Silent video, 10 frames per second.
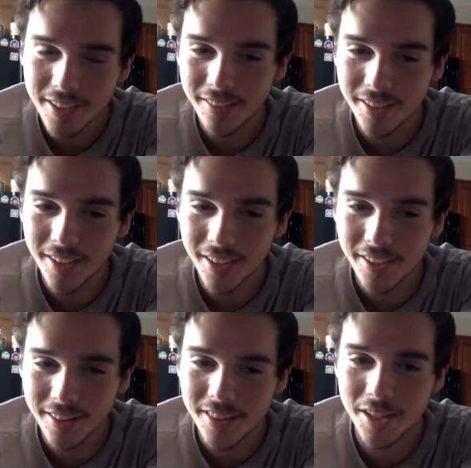
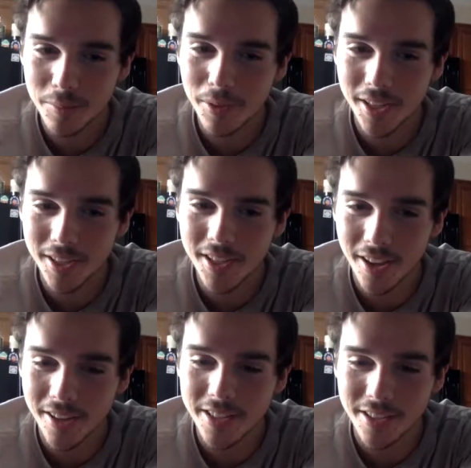okay, this place
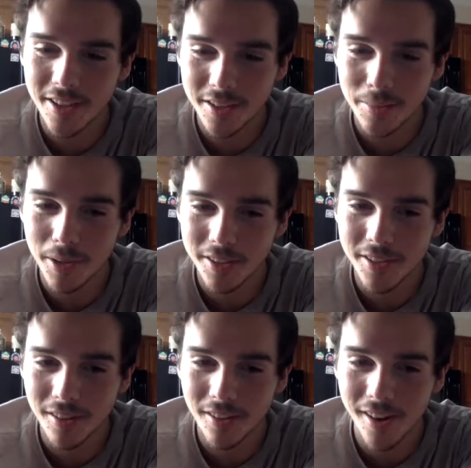kind of sucks, but it's
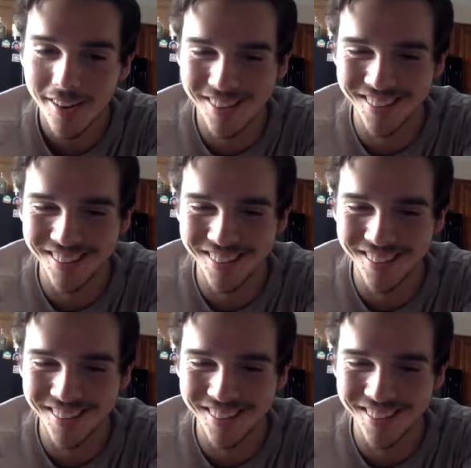all right.